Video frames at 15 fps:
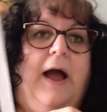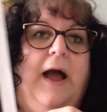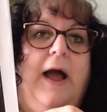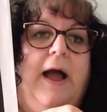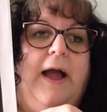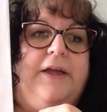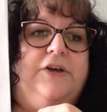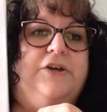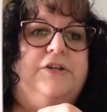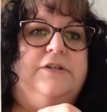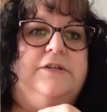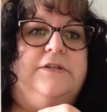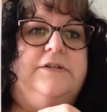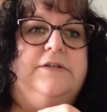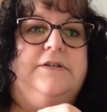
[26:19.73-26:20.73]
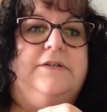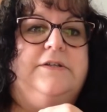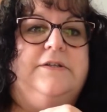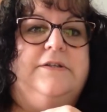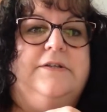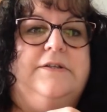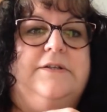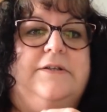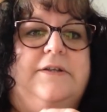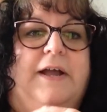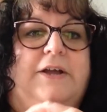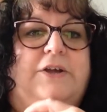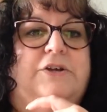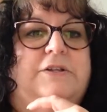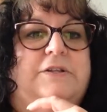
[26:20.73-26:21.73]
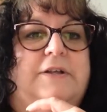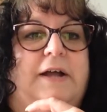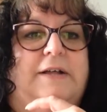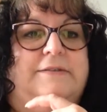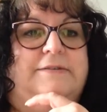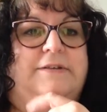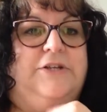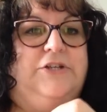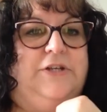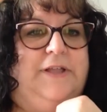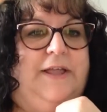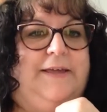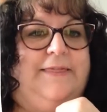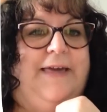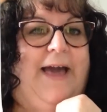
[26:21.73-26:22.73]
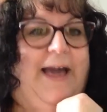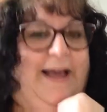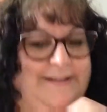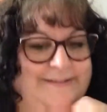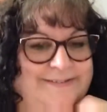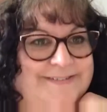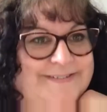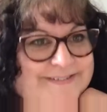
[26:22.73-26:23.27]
I could not stitch it like that.